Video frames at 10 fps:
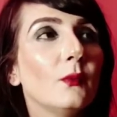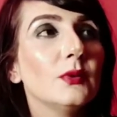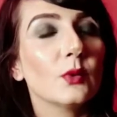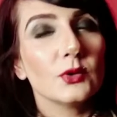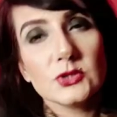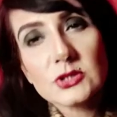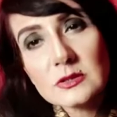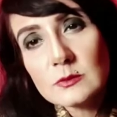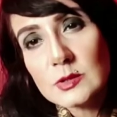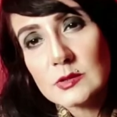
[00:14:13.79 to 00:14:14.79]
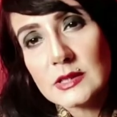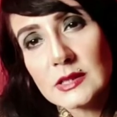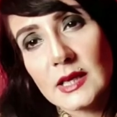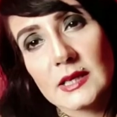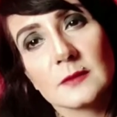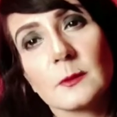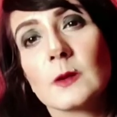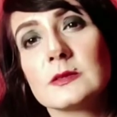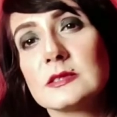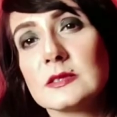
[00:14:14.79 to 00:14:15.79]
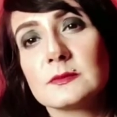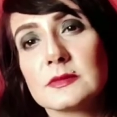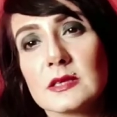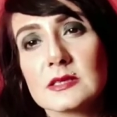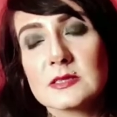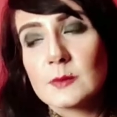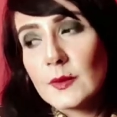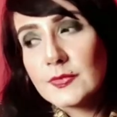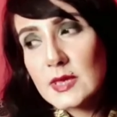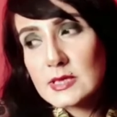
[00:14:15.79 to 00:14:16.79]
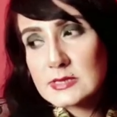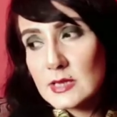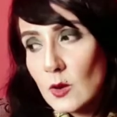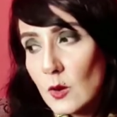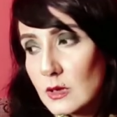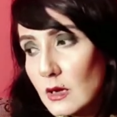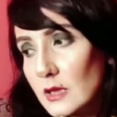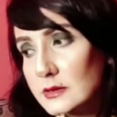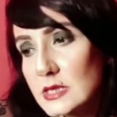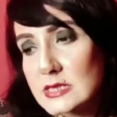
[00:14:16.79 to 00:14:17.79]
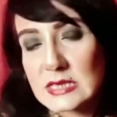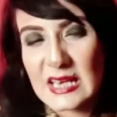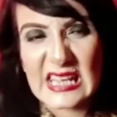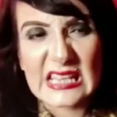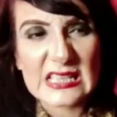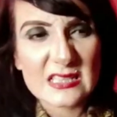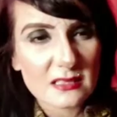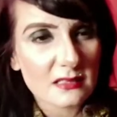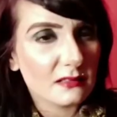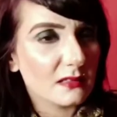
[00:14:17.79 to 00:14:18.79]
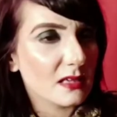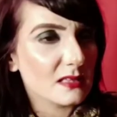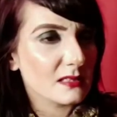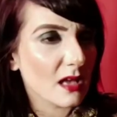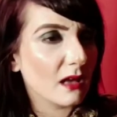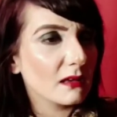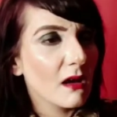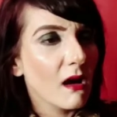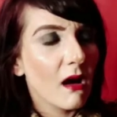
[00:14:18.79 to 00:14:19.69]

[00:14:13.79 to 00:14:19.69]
we want to communicate about deep things, about things that are occult, things that are hidden, things that,